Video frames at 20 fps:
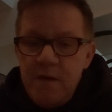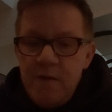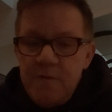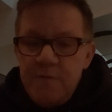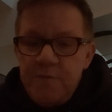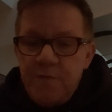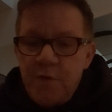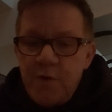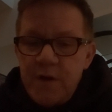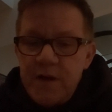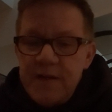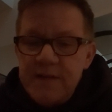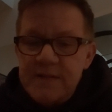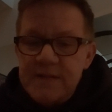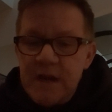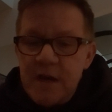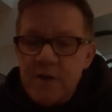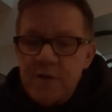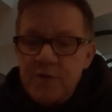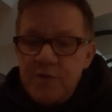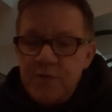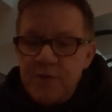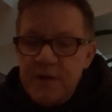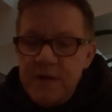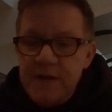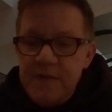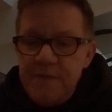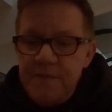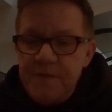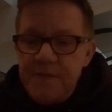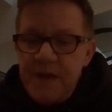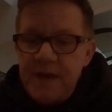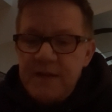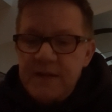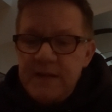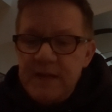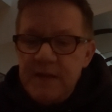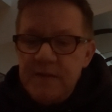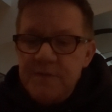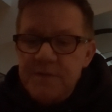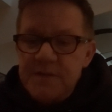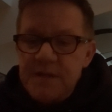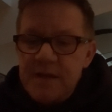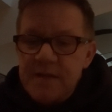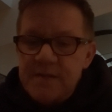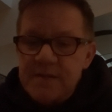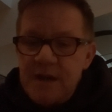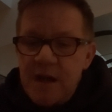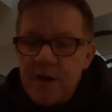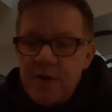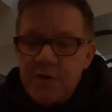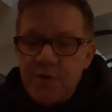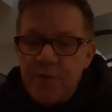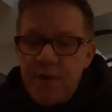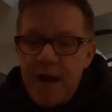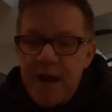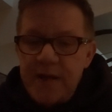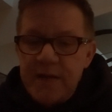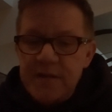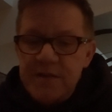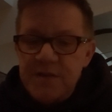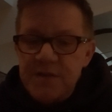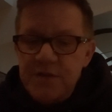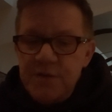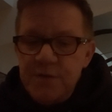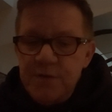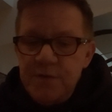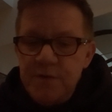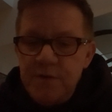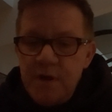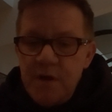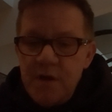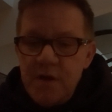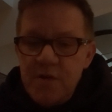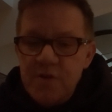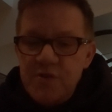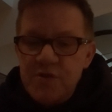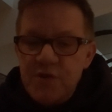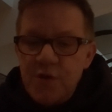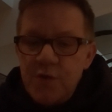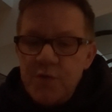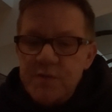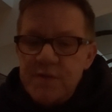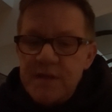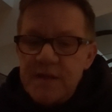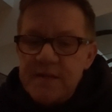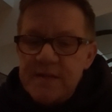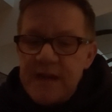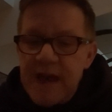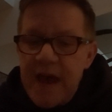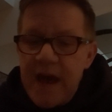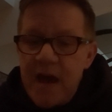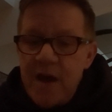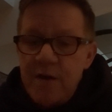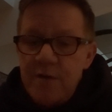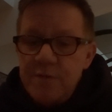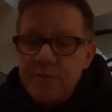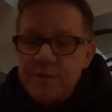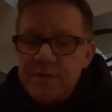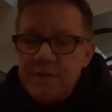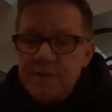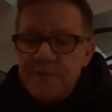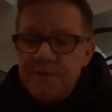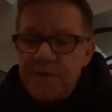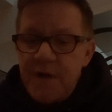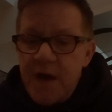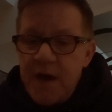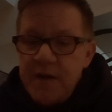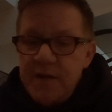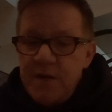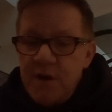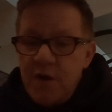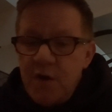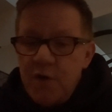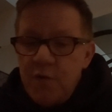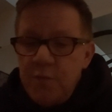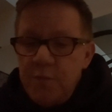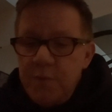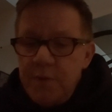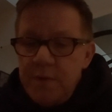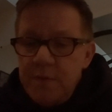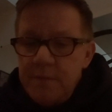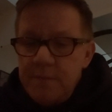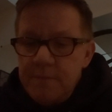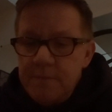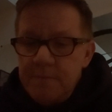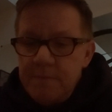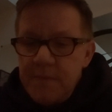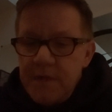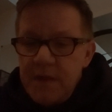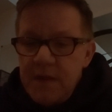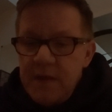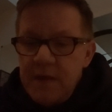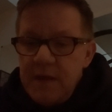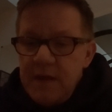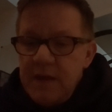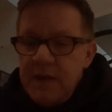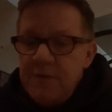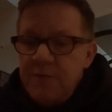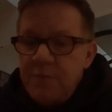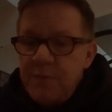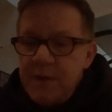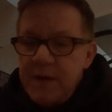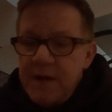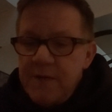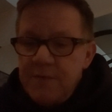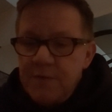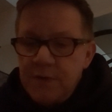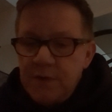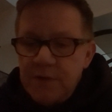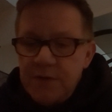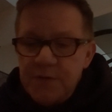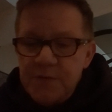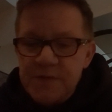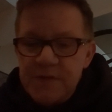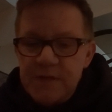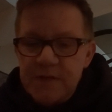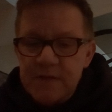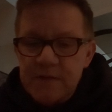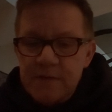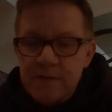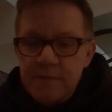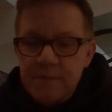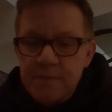For it's our grief that gives us our gratitude, shows us how to find hope if we ever lose it.